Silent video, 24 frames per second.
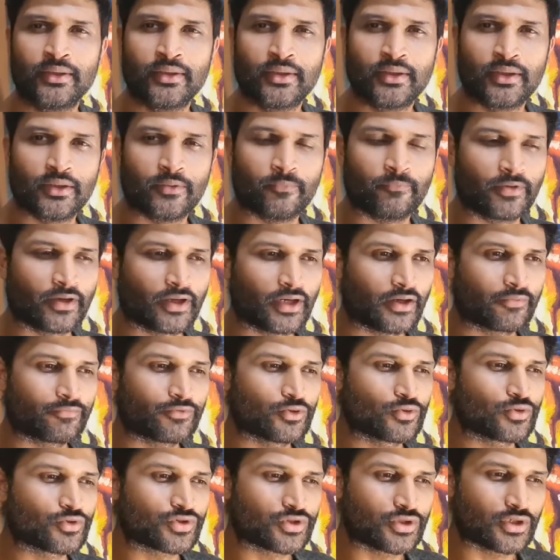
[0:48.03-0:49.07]
where I've
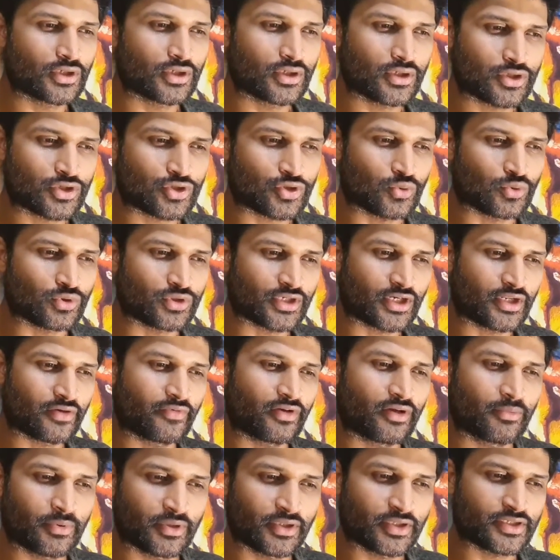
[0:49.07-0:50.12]
used the stone that are
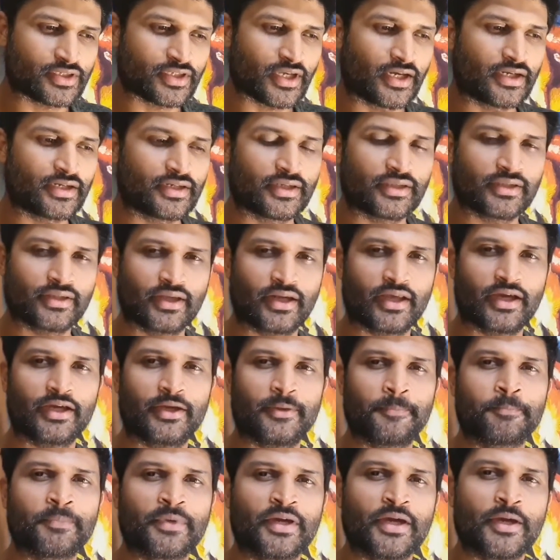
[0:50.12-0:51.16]
available at the site, and then
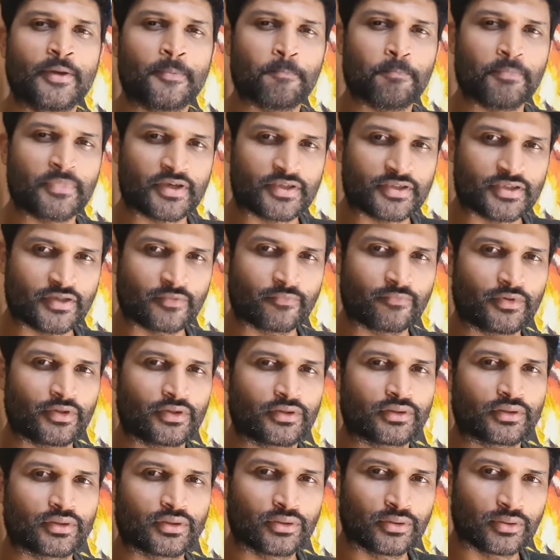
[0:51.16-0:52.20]
I mix them
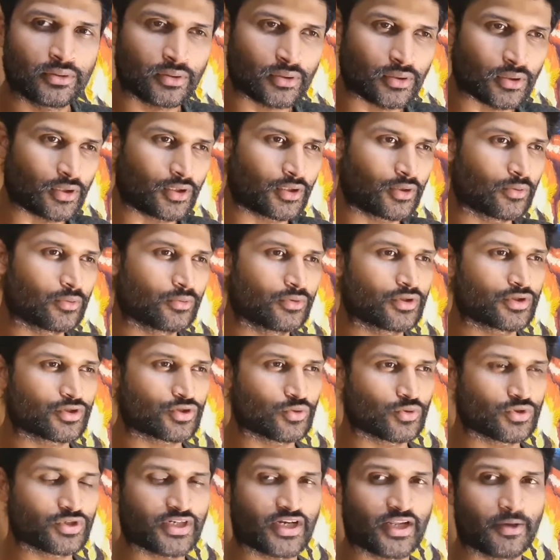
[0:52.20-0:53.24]
with the
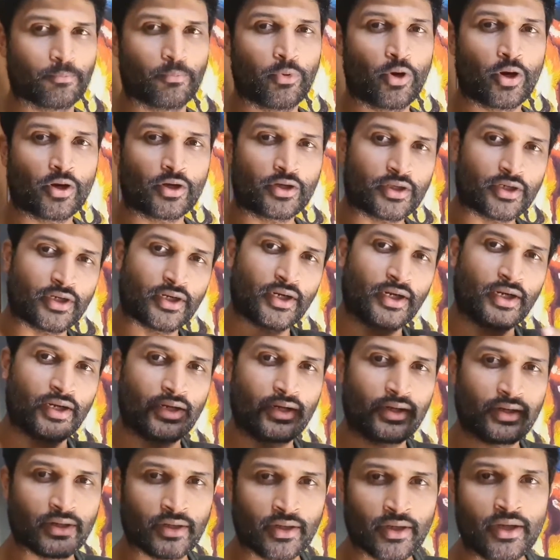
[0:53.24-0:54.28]
stones that I bought
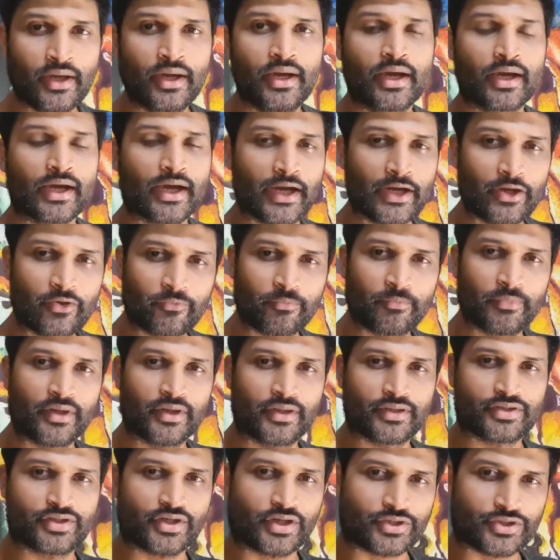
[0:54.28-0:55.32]
and kind of made
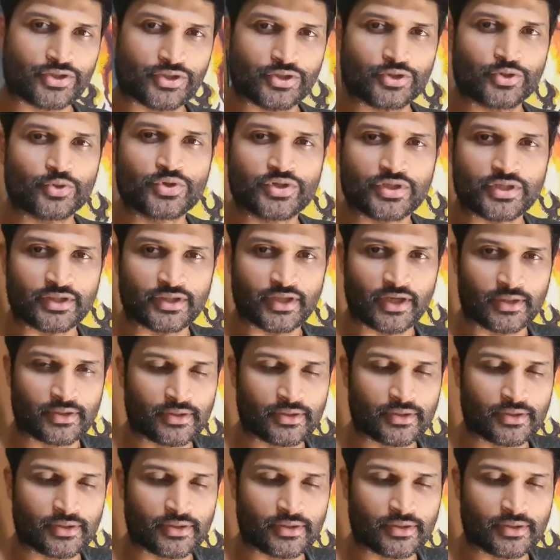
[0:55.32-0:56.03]
a structure using that.